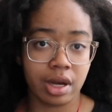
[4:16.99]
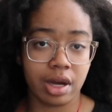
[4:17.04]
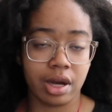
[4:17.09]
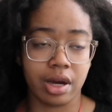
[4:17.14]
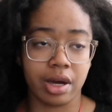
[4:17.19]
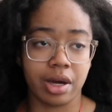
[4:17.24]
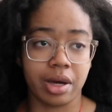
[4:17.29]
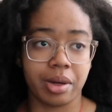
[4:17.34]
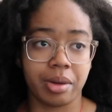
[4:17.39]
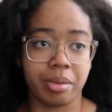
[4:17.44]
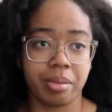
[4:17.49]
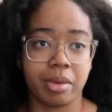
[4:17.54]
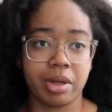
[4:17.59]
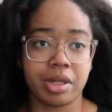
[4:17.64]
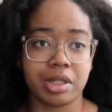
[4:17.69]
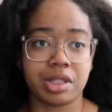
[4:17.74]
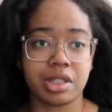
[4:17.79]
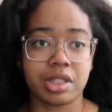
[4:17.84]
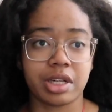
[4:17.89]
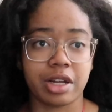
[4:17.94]
Um,
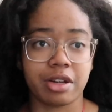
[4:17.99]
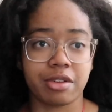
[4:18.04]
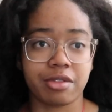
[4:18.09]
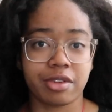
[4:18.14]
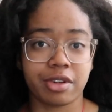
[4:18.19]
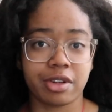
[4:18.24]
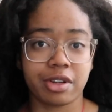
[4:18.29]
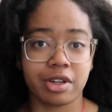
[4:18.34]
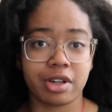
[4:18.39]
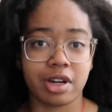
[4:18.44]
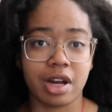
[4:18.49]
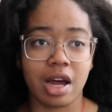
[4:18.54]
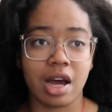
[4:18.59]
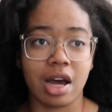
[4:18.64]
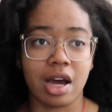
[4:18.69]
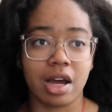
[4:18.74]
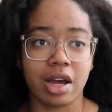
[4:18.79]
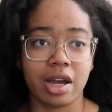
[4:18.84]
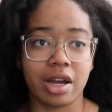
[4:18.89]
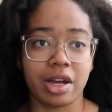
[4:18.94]
at Stanford,
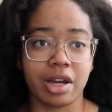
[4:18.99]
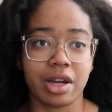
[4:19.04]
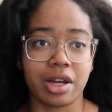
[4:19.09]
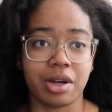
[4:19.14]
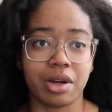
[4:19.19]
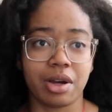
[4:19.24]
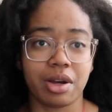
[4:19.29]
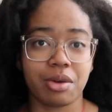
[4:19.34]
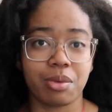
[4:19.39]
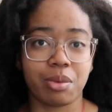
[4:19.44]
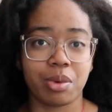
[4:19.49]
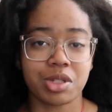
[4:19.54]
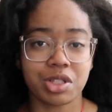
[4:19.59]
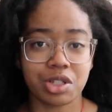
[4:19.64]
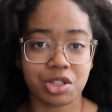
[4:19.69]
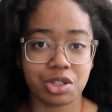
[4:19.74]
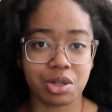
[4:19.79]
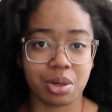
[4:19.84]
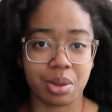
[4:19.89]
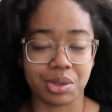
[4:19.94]
I
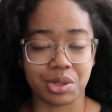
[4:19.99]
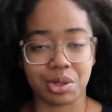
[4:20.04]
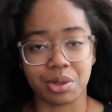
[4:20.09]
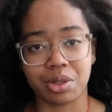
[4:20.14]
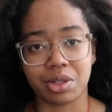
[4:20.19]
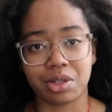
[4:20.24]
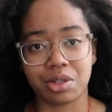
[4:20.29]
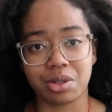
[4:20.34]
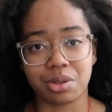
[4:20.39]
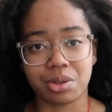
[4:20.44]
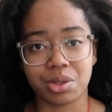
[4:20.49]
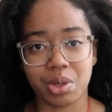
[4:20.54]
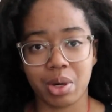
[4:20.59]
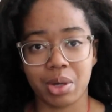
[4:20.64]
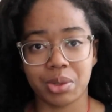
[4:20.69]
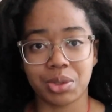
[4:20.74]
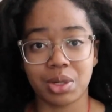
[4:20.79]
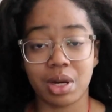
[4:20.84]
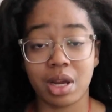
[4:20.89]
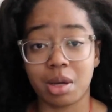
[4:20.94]
wasn't sure I was going to do, so
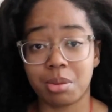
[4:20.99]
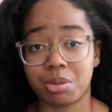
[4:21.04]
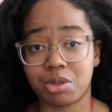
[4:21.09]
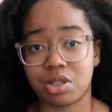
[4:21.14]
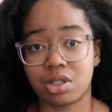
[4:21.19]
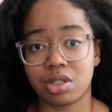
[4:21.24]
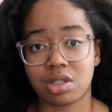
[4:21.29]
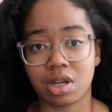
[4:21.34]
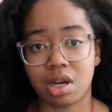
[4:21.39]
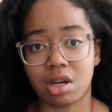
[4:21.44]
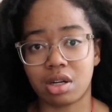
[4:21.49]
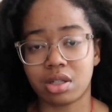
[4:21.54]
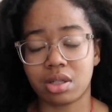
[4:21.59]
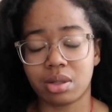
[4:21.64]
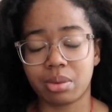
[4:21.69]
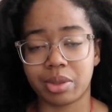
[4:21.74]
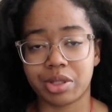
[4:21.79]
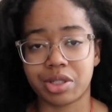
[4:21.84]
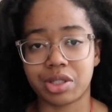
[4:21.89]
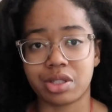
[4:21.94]
I was an Amgen
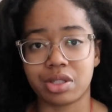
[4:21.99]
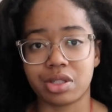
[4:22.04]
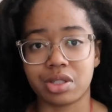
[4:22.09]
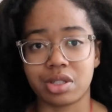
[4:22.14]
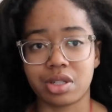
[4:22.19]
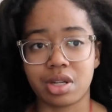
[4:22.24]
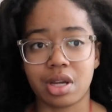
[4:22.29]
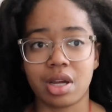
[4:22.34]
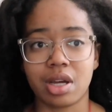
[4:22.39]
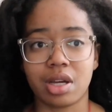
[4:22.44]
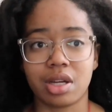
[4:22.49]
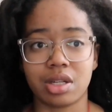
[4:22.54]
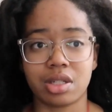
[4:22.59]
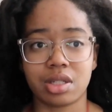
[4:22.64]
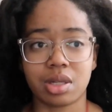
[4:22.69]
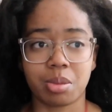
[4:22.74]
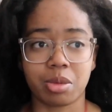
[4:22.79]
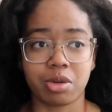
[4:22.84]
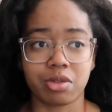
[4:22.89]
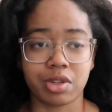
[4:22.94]
Scholar, which is a
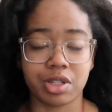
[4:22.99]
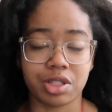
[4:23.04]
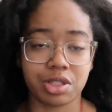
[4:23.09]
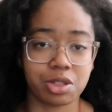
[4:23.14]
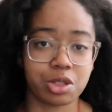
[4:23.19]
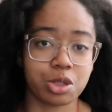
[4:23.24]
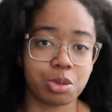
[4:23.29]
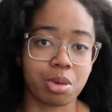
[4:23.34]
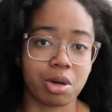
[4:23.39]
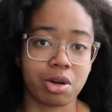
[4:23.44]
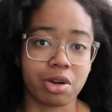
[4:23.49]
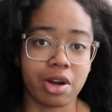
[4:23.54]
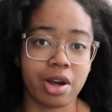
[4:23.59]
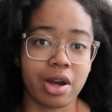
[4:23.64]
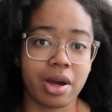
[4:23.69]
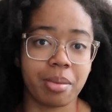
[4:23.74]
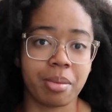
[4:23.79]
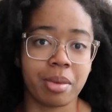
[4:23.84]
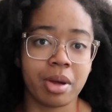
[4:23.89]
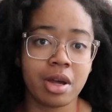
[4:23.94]
summer research
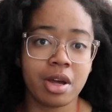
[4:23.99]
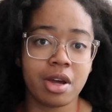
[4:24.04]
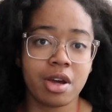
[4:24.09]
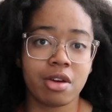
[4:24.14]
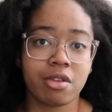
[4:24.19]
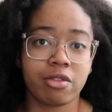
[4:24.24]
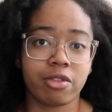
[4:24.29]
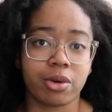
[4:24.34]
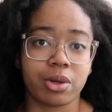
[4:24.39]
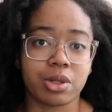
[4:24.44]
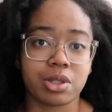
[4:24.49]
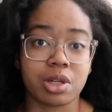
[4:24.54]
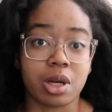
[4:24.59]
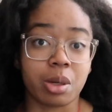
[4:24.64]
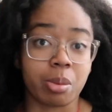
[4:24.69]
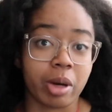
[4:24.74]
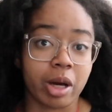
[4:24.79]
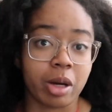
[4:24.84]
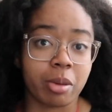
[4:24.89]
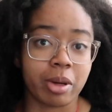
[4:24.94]
program focused
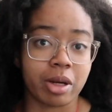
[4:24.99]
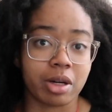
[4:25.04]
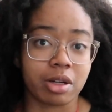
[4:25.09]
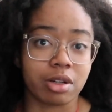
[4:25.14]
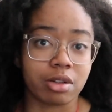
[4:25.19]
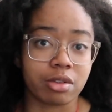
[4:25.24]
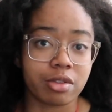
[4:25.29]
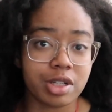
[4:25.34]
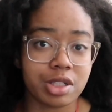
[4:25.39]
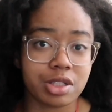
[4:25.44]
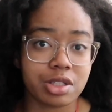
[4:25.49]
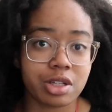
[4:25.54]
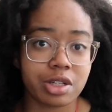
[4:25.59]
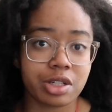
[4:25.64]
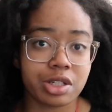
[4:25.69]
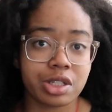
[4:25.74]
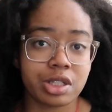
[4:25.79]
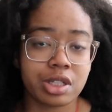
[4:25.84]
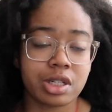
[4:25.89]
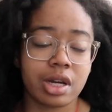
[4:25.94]
on biomedical
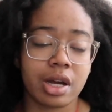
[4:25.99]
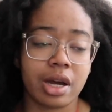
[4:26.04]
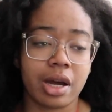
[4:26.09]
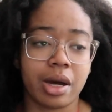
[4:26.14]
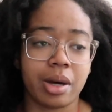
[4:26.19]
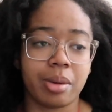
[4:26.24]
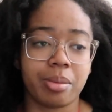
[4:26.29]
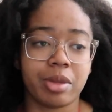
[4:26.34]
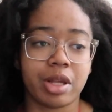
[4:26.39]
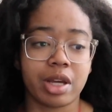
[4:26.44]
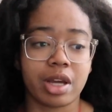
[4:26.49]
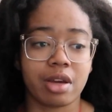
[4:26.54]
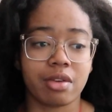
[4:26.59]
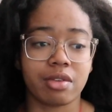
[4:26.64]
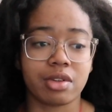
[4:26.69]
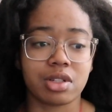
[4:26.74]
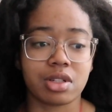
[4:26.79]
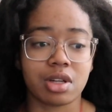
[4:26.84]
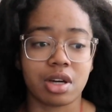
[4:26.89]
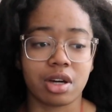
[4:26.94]
research. Um, they gave
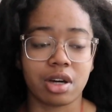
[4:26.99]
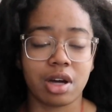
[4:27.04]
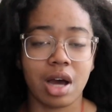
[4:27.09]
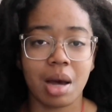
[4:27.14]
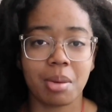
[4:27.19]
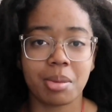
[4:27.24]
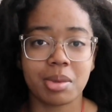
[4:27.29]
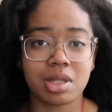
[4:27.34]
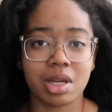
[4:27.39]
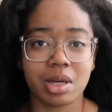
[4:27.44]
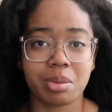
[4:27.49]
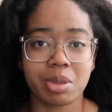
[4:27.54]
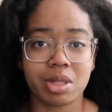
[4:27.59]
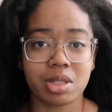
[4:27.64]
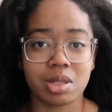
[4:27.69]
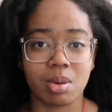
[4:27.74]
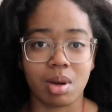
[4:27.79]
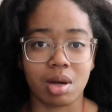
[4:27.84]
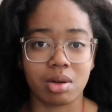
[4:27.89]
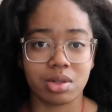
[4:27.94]
us our lab
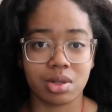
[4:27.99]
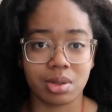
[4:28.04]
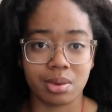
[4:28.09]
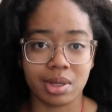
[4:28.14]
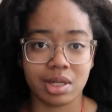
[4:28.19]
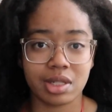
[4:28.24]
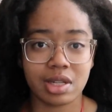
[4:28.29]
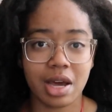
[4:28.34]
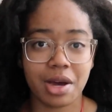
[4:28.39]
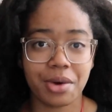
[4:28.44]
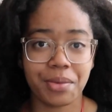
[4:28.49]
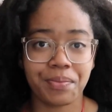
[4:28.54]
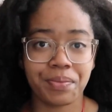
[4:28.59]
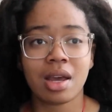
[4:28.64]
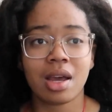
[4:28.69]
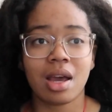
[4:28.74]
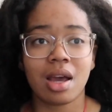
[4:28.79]
assignments about two weeks out.